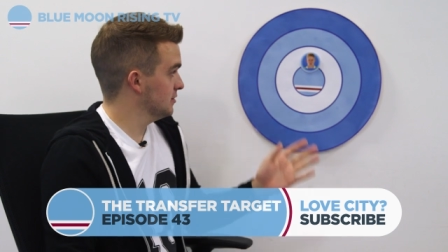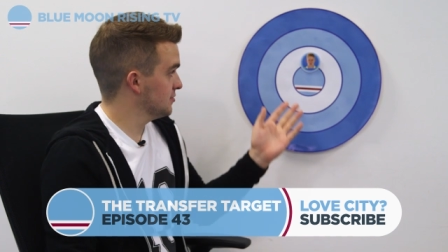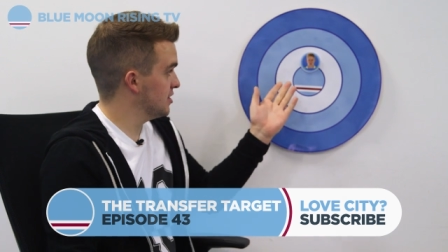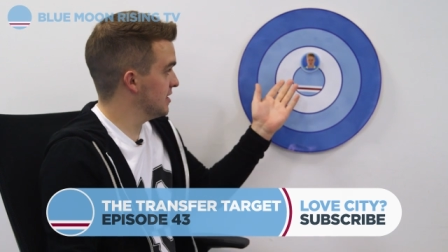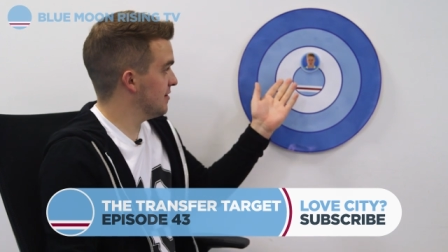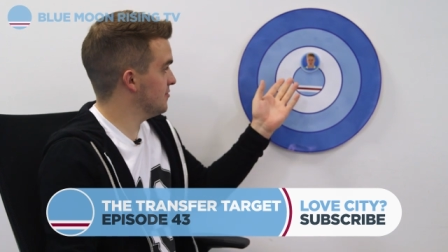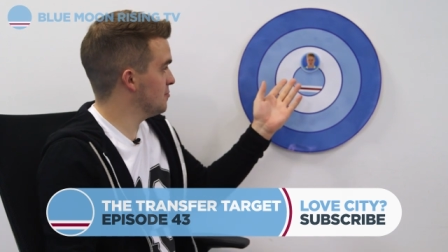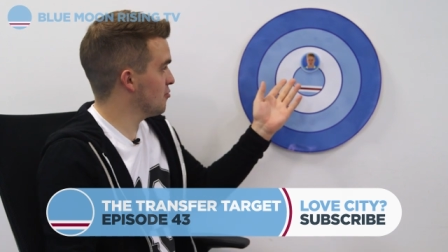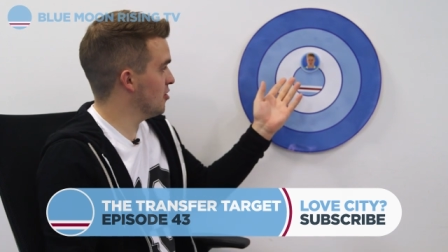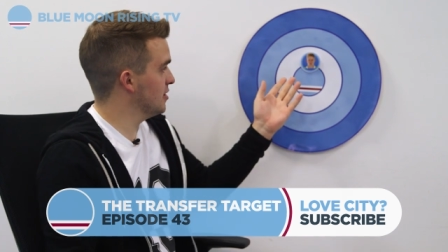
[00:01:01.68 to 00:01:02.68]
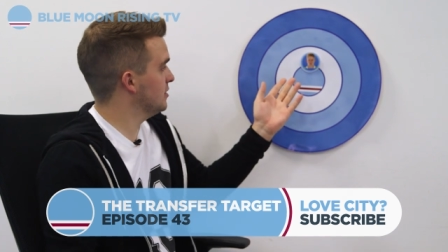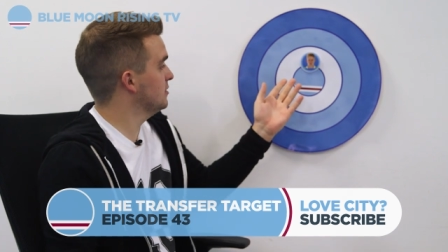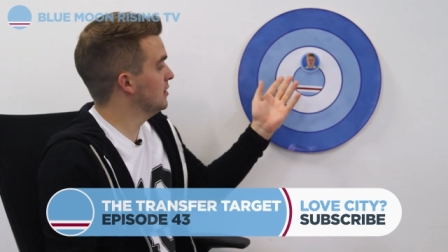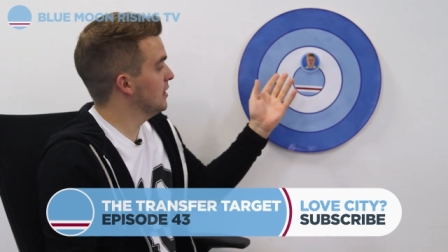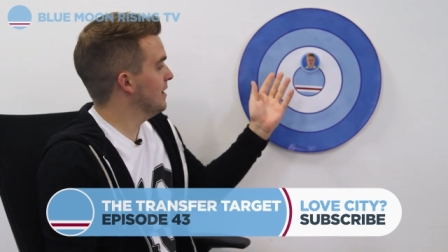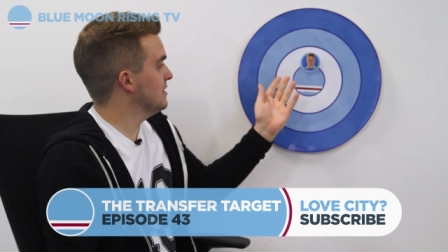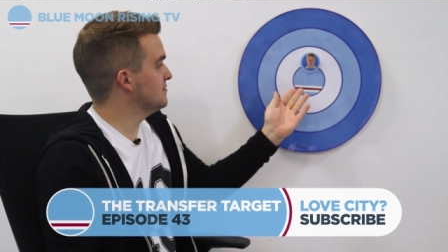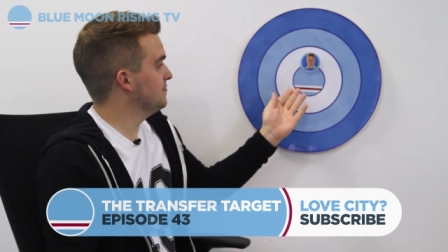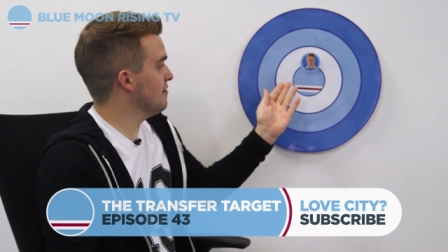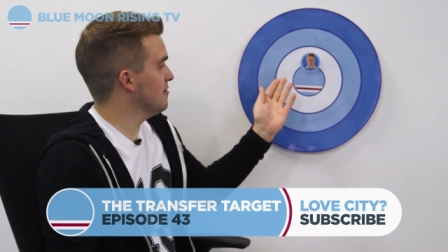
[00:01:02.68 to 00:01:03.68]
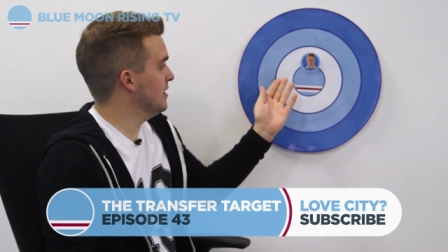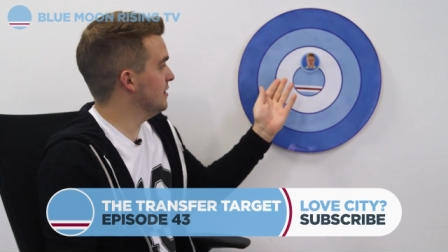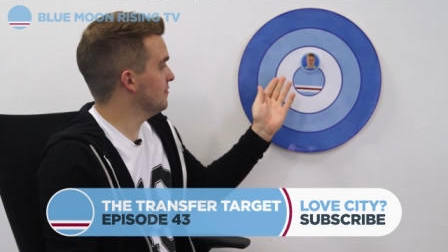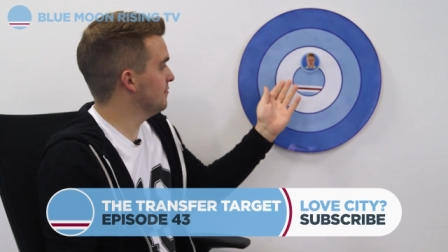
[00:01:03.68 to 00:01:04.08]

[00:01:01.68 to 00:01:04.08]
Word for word: You'll see Kevin De Bruyne is very,